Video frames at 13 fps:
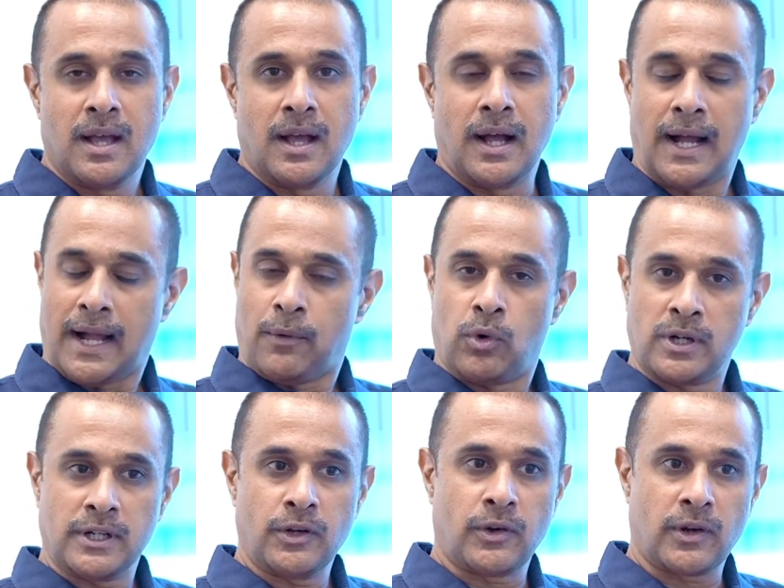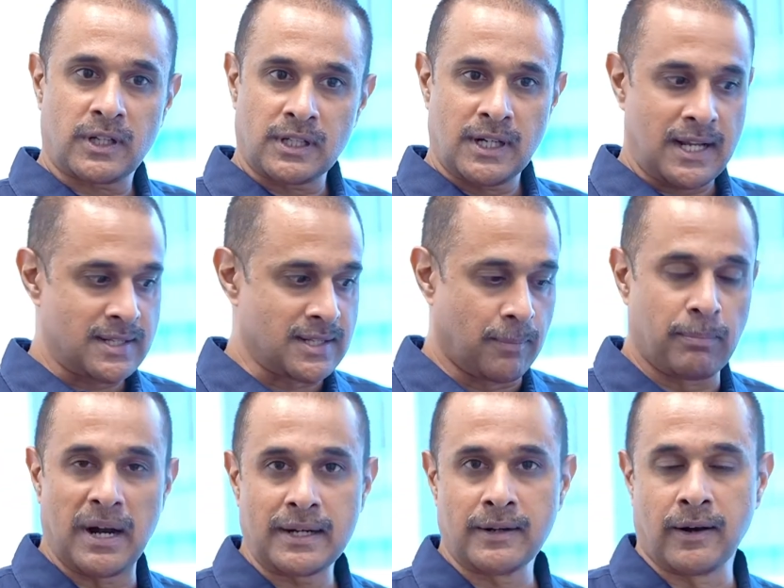I wanted to recognize a
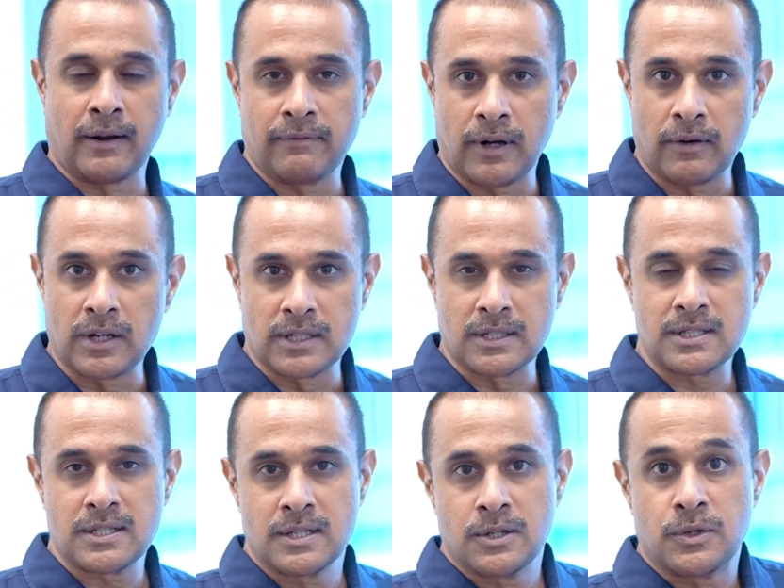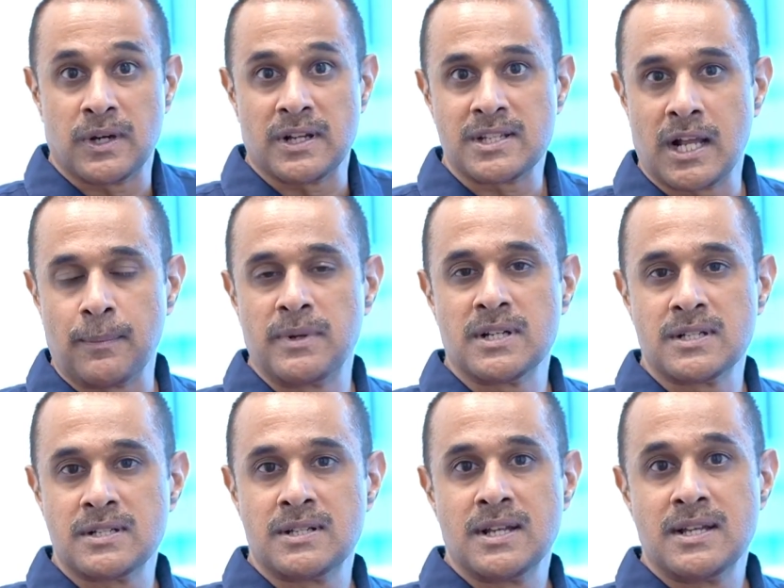partner of ours who has helped
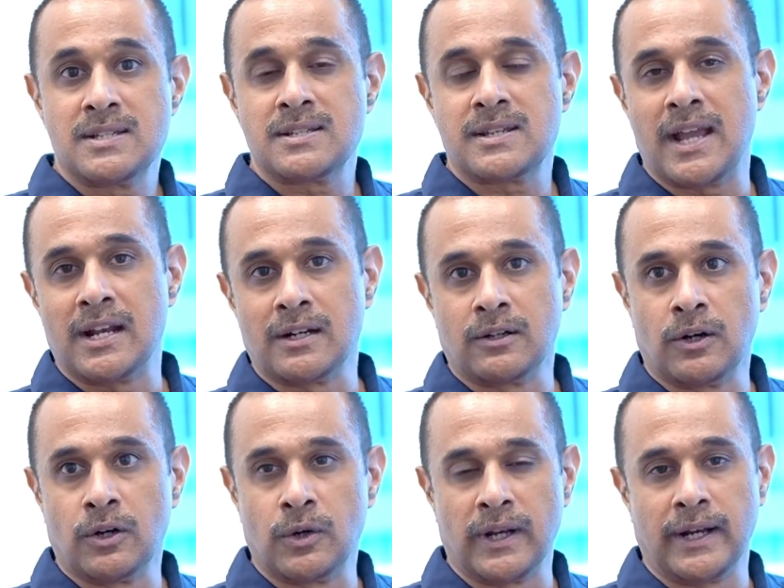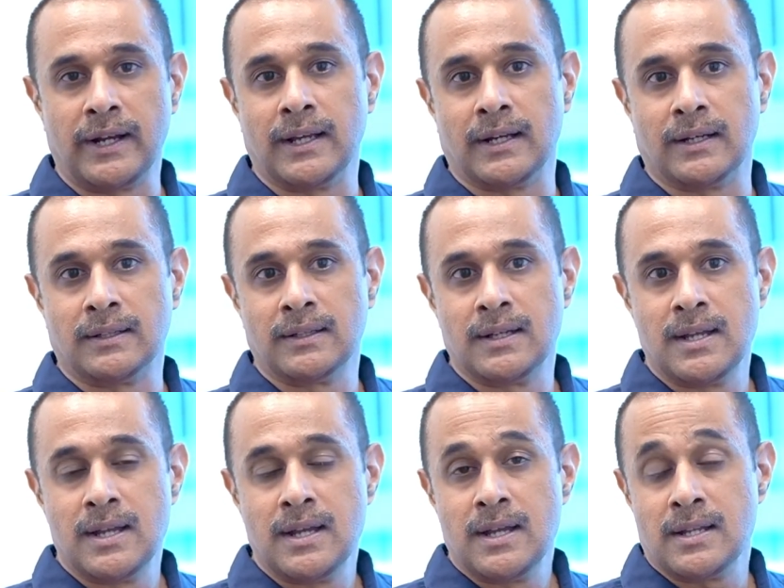us scale and grow in India,
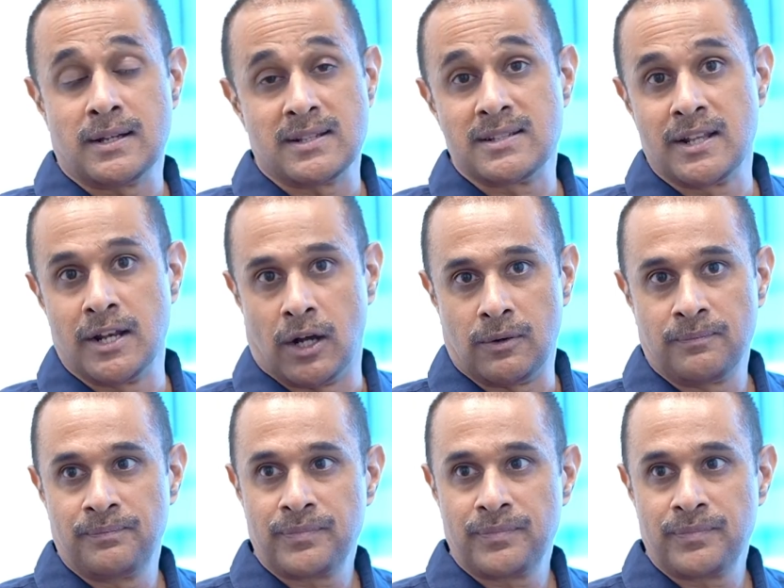that is Zinnov.